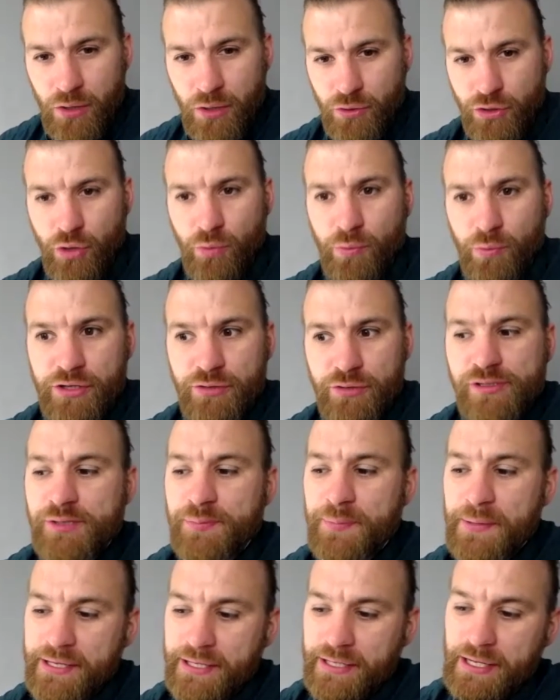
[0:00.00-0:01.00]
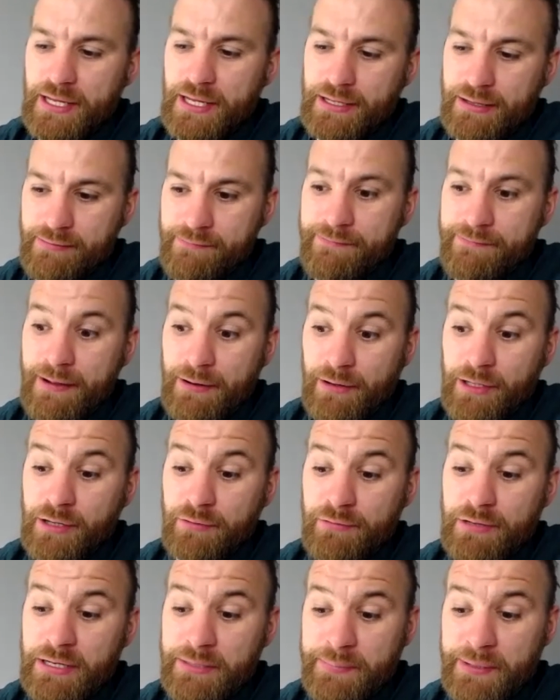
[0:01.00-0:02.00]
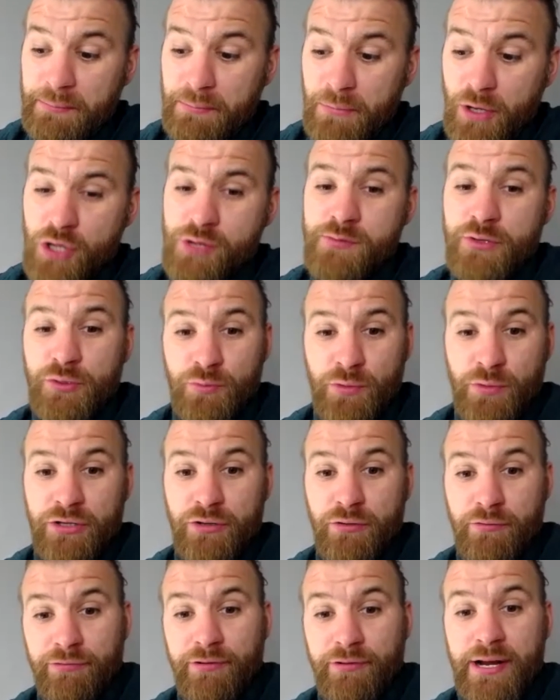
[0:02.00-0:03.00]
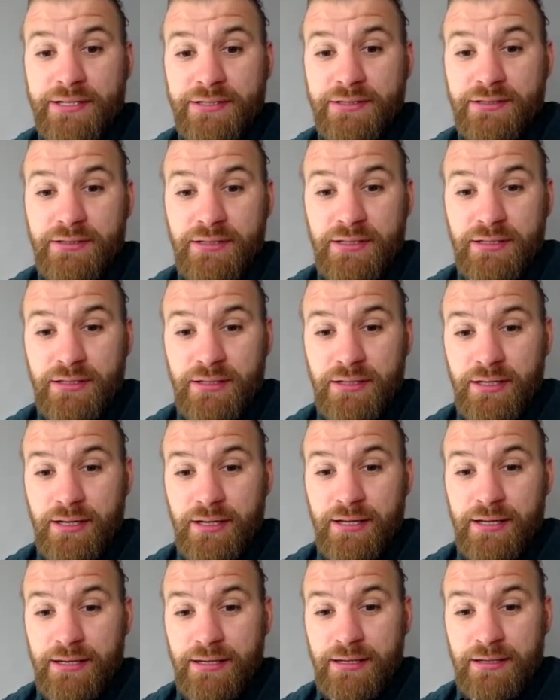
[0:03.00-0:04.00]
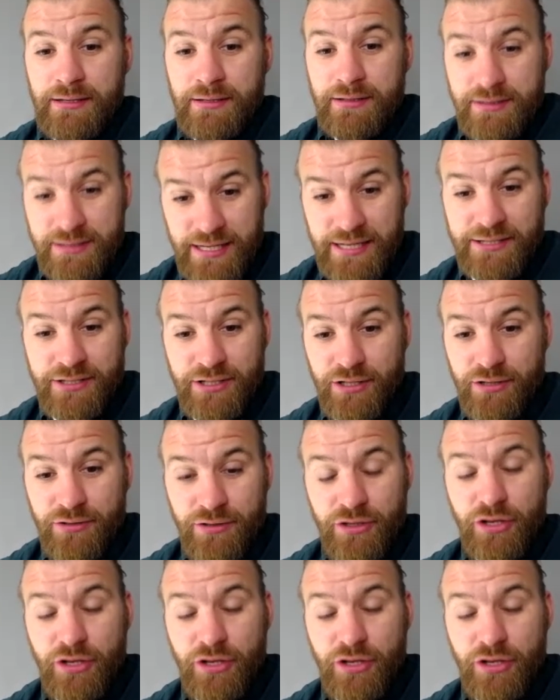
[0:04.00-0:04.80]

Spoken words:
you know, when you were speaking earlier, it felt like a really big moment when your friend said to